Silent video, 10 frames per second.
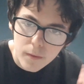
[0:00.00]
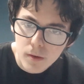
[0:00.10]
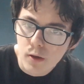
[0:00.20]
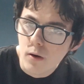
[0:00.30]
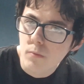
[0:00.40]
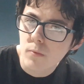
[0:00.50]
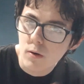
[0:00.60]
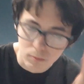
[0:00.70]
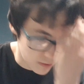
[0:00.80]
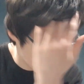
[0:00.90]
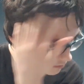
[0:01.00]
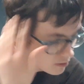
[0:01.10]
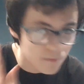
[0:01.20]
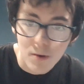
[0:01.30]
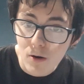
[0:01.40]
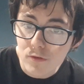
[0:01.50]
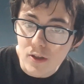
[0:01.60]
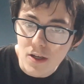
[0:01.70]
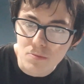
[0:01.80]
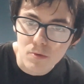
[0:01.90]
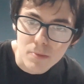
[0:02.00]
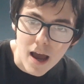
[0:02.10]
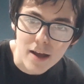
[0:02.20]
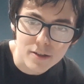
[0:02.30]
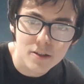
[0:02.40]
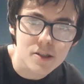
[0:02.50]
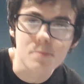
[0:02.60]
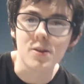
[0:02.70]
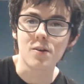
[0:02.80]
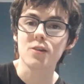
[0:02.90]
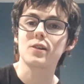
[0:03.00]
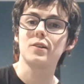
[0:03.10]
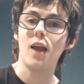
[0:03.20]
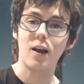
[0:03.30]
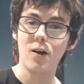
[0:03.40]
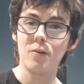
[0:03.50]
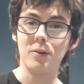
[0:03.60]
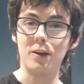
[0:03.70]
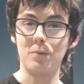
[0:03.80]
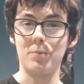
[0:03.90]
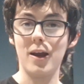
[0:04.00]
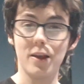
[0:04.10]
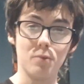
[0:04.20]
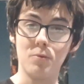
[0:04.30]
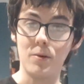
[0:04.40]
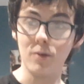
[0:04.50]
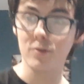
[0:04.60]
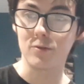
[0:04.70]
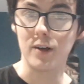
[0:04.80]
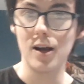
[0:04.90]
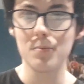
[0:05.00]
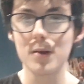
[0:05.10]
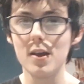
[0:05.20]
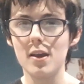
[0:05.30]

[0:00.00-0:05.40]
I don't know, both years were bad, to be honest. I can't really compare, they were both crap.